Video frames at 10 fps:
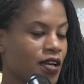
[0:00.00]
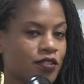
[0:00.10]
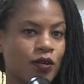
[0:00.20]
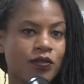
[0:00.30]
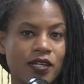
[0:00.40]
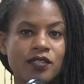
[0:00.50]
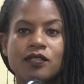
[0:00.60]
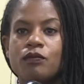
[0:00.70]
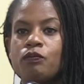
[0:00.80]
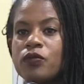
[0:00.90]
So
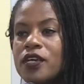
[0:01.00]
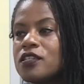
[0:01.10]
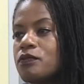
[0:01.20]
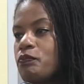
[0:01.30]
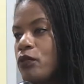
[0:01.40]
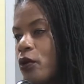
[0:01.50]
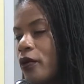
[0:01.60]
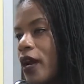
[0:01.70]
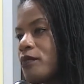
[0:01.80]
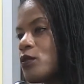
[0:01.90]
these
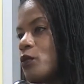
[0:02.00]
programs